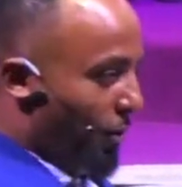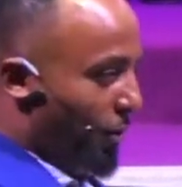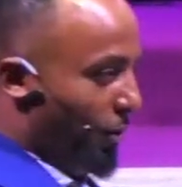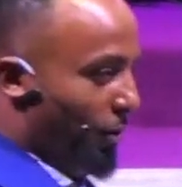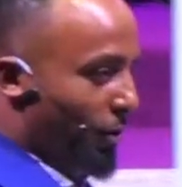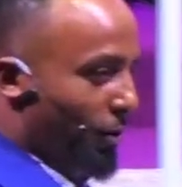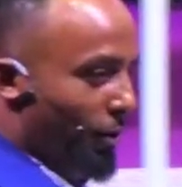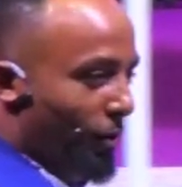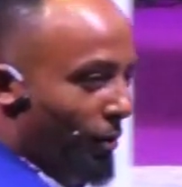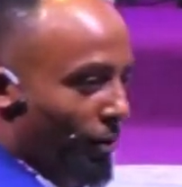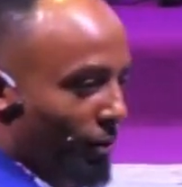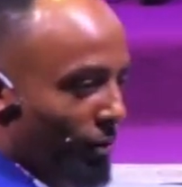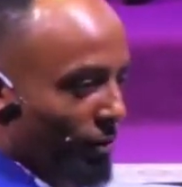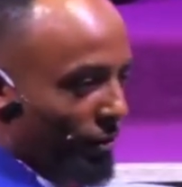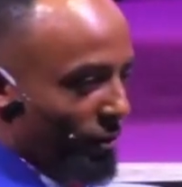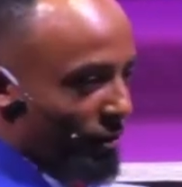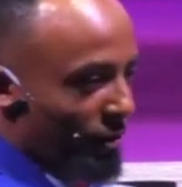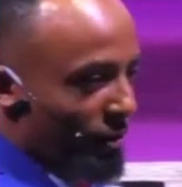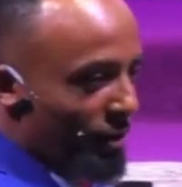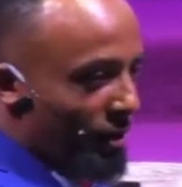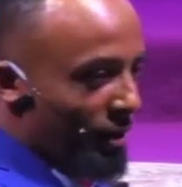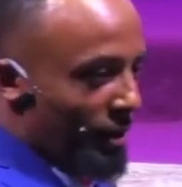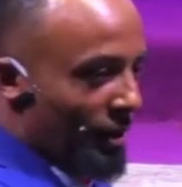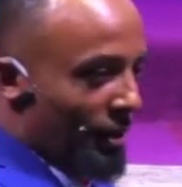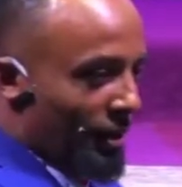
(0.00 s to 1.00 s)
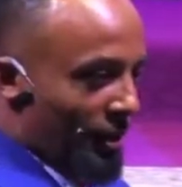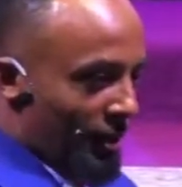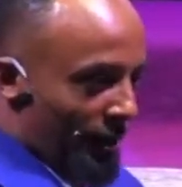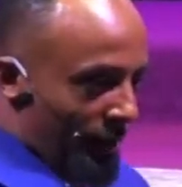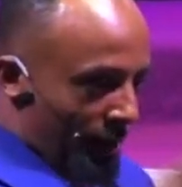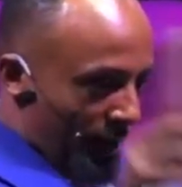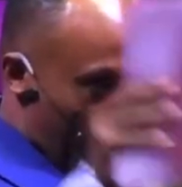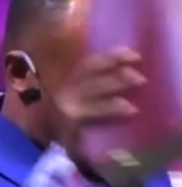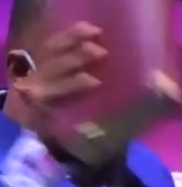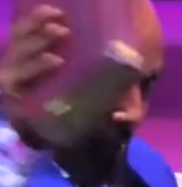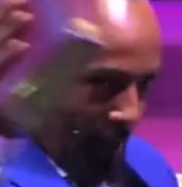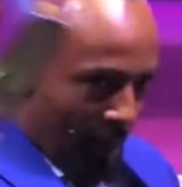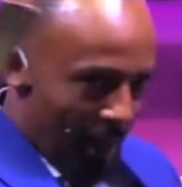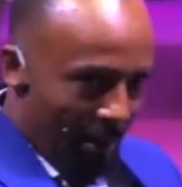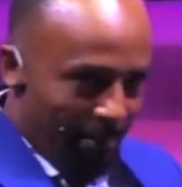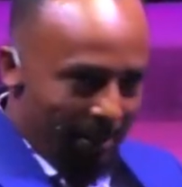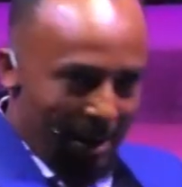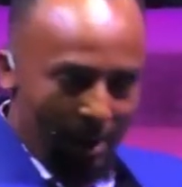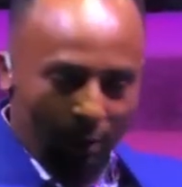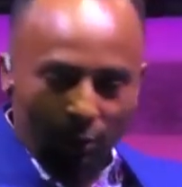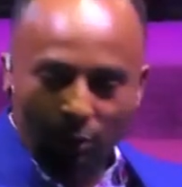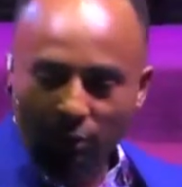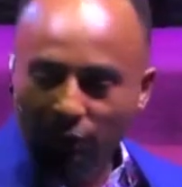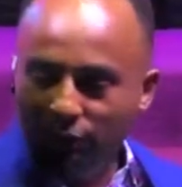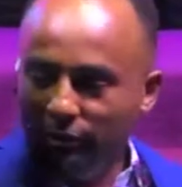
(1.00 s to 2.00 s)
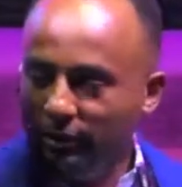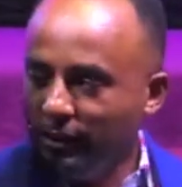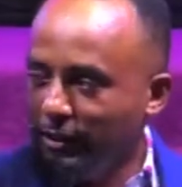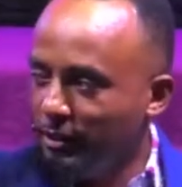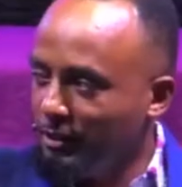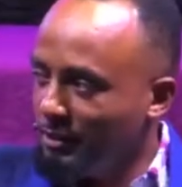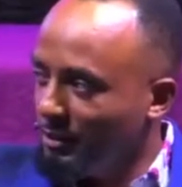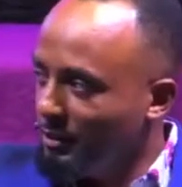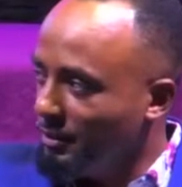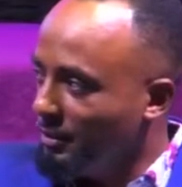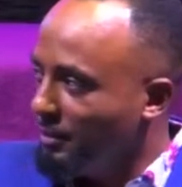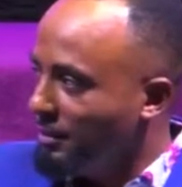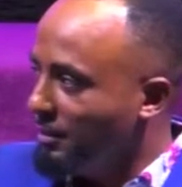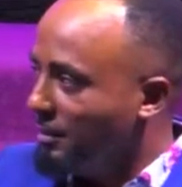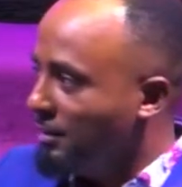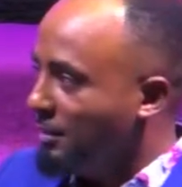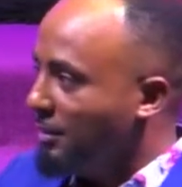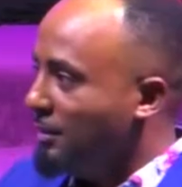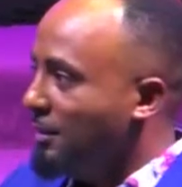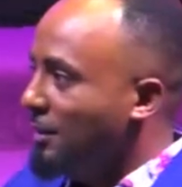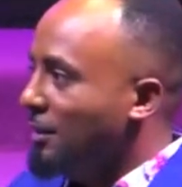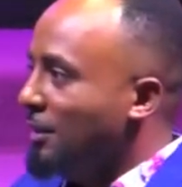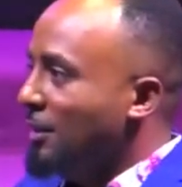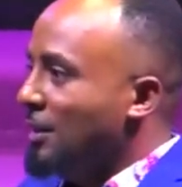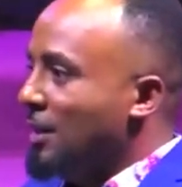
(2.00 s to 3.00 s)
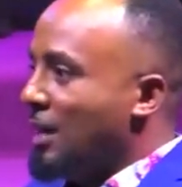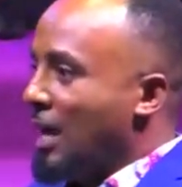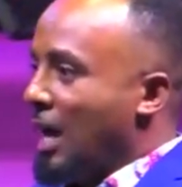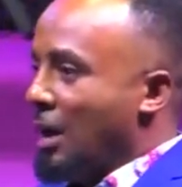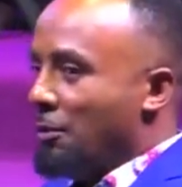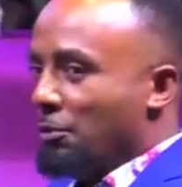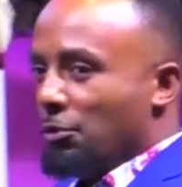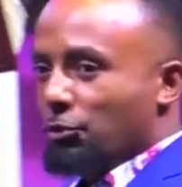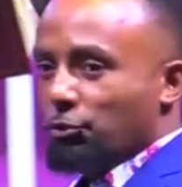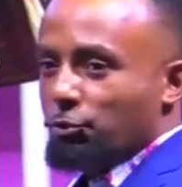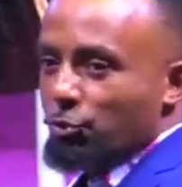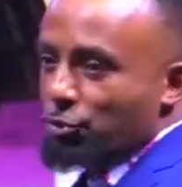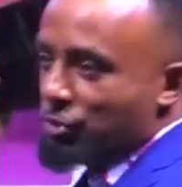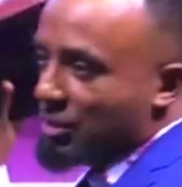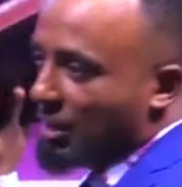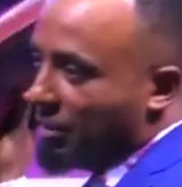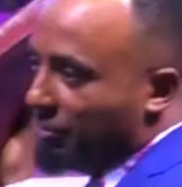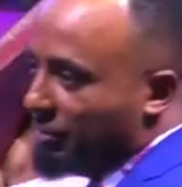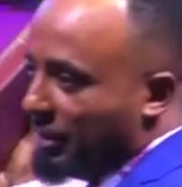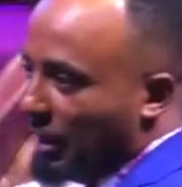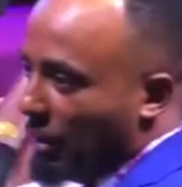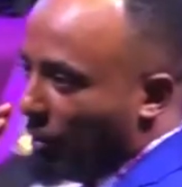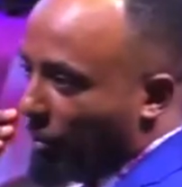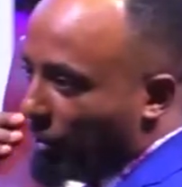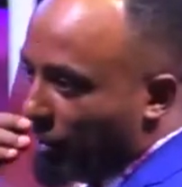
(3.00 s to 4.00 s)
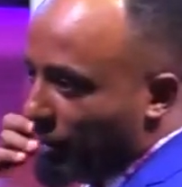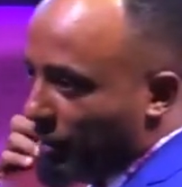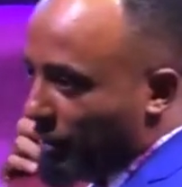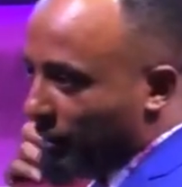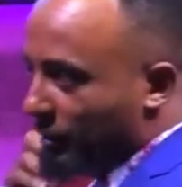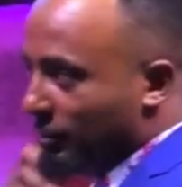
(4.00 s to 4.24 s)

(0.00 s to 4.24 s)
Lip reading: no, no, no. I'm out of this. I want to serve the Lord.